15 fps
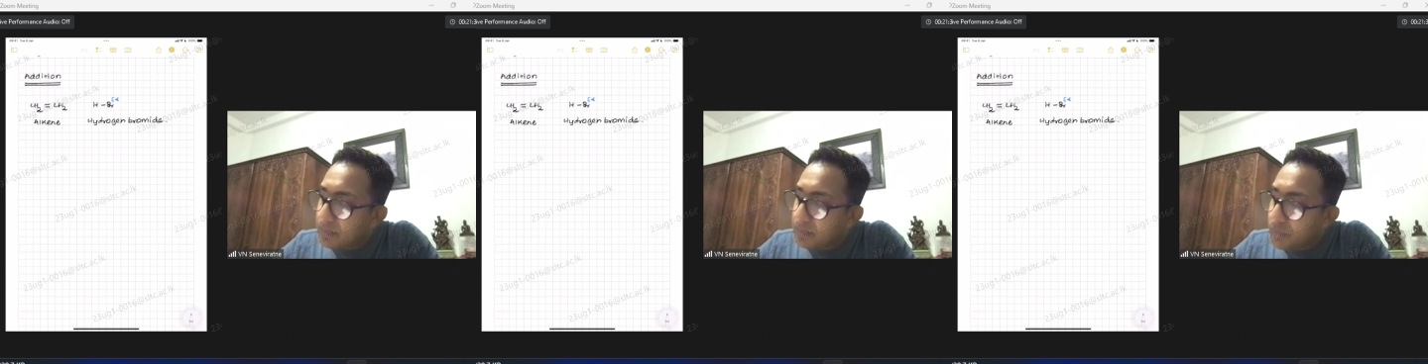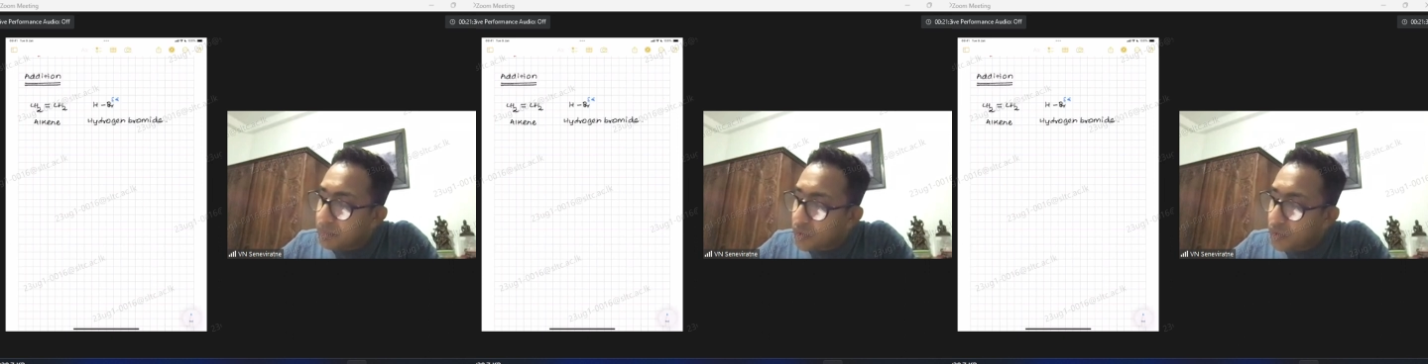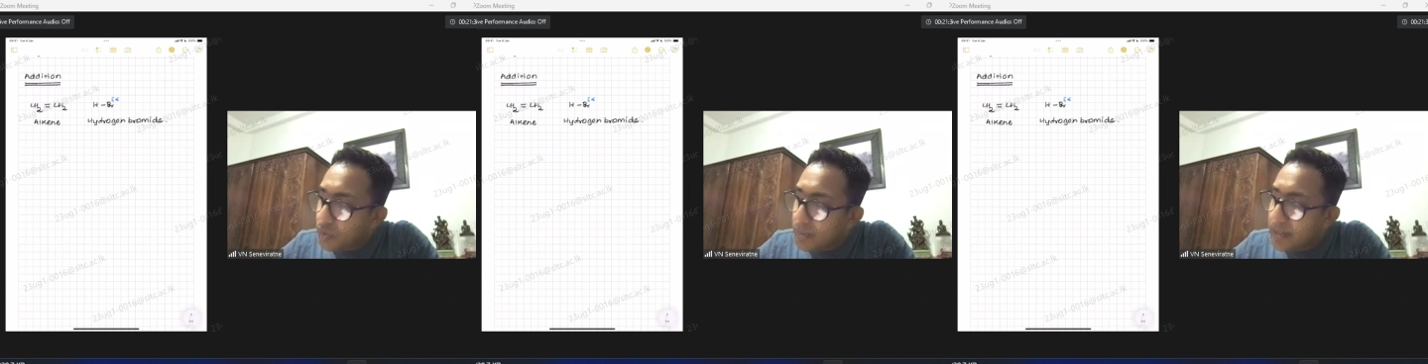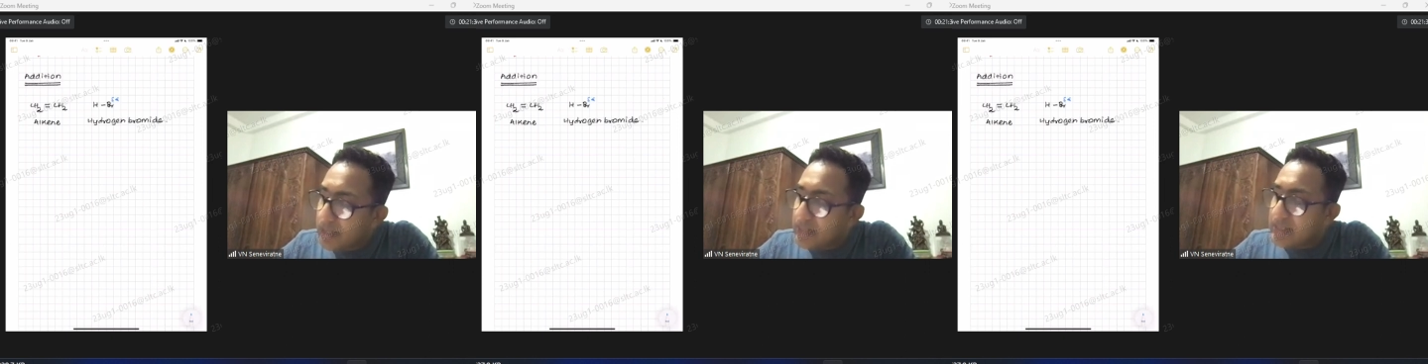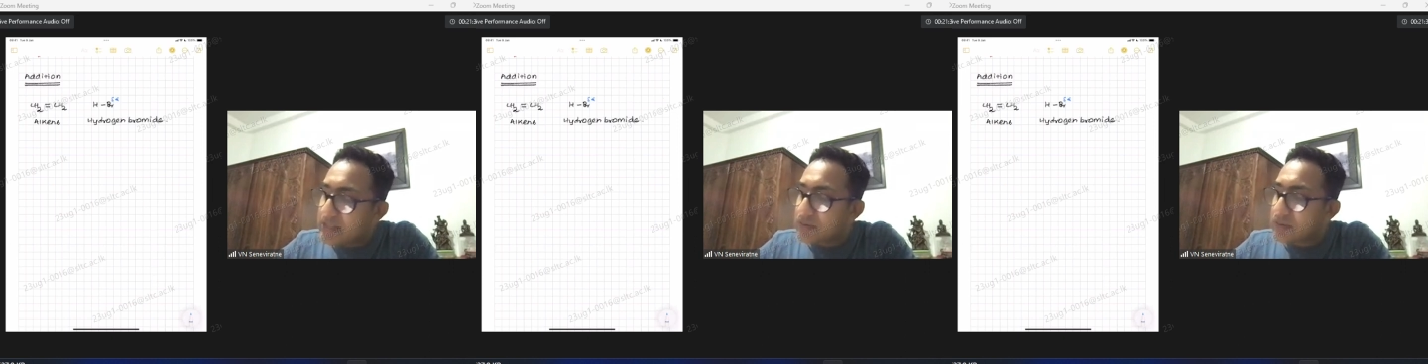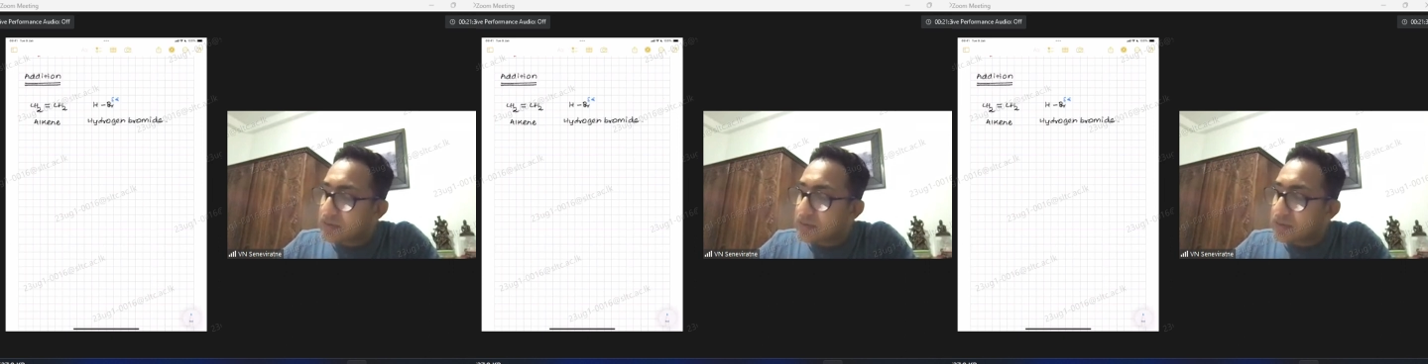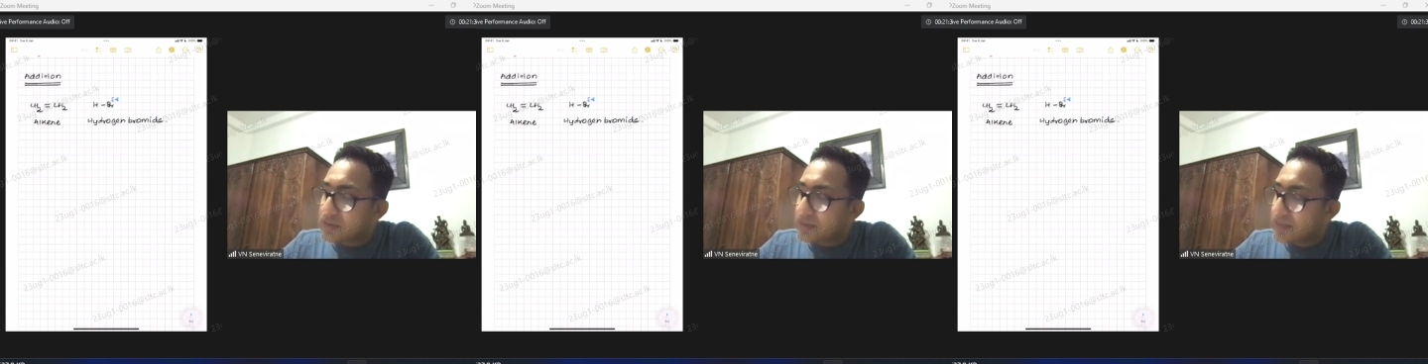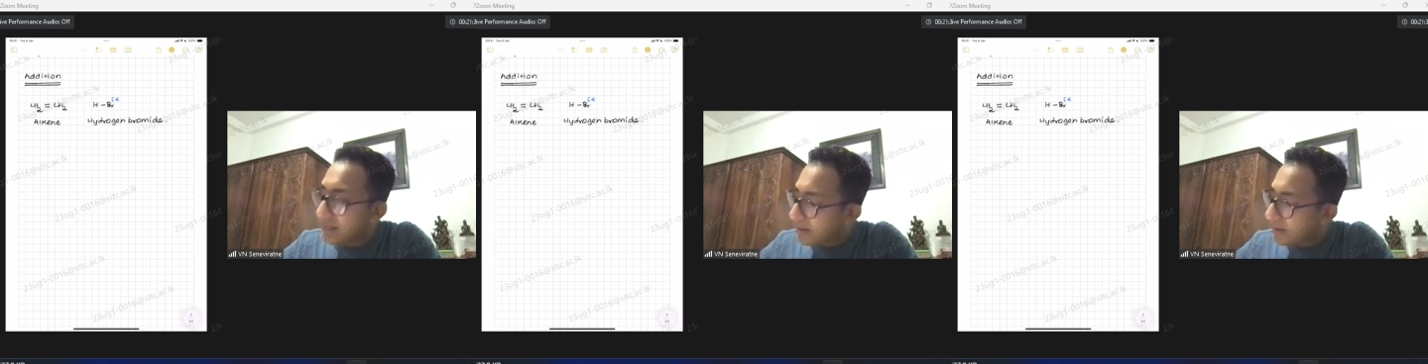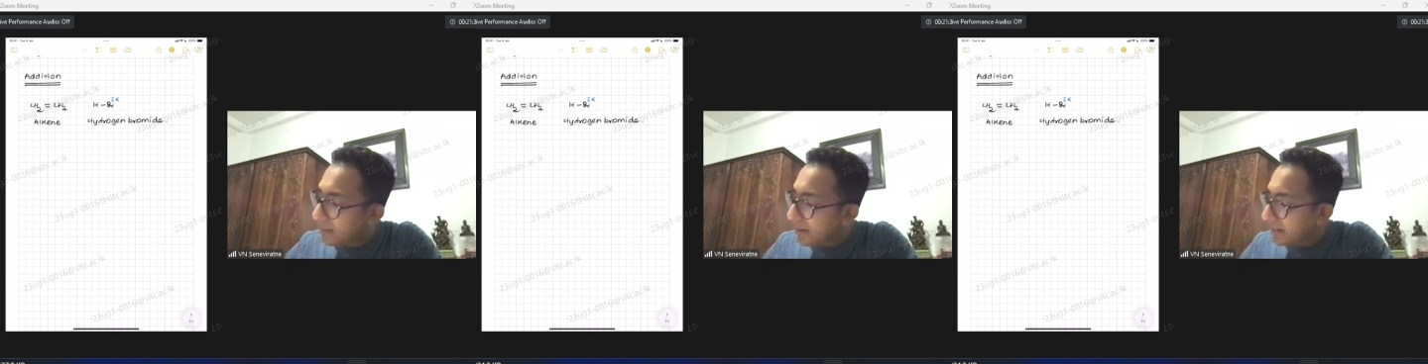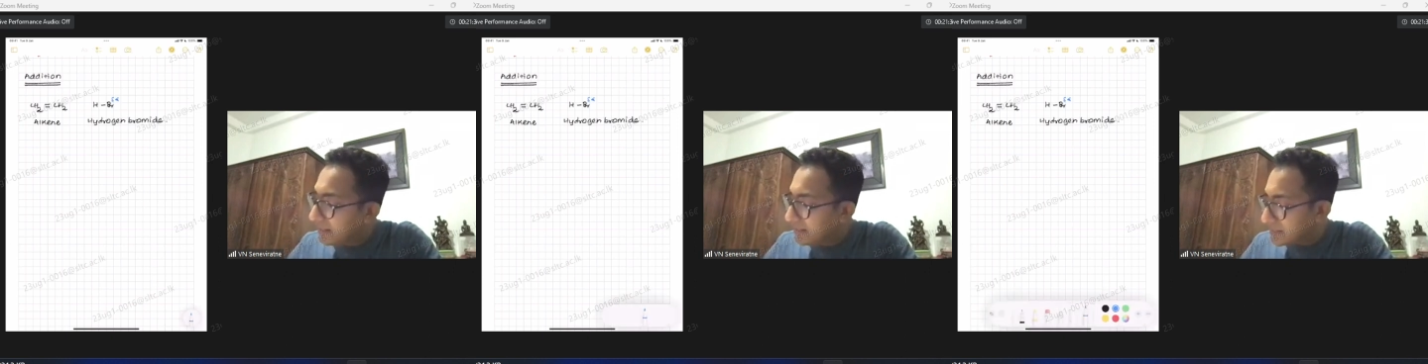Bromine is delta
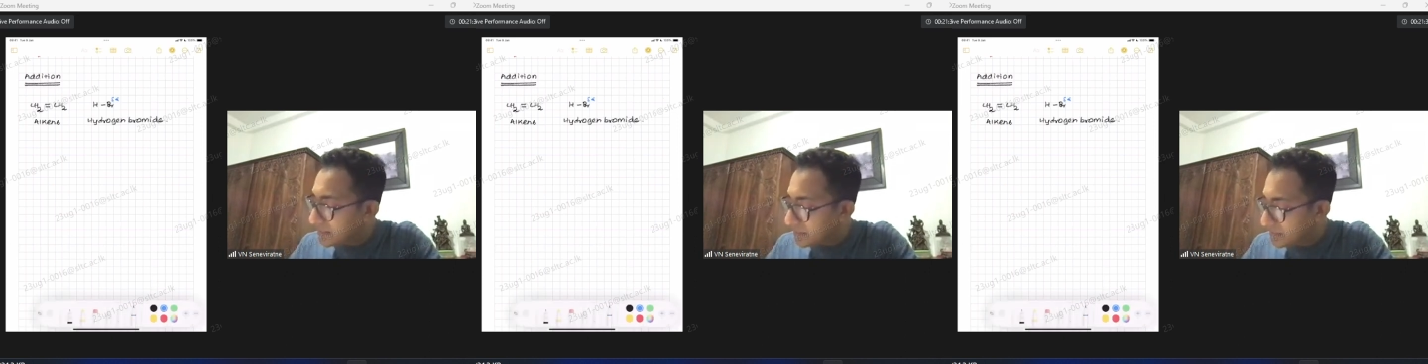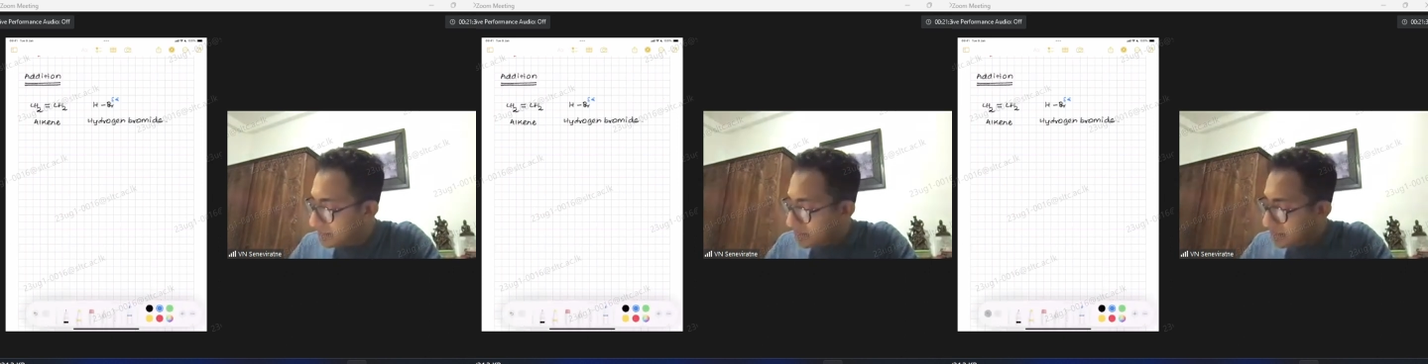minus,